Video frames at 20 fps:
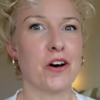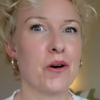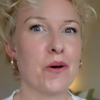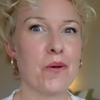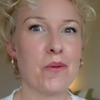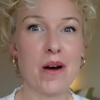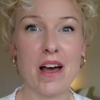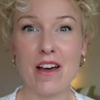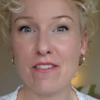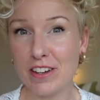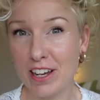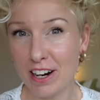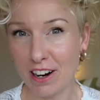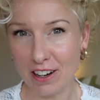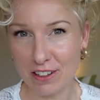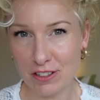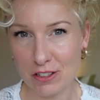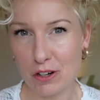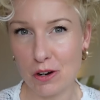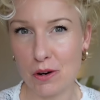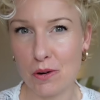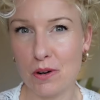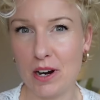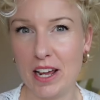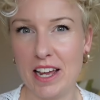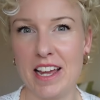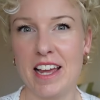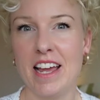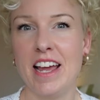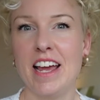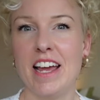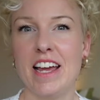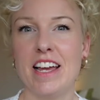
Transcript: or whatever you like to call it,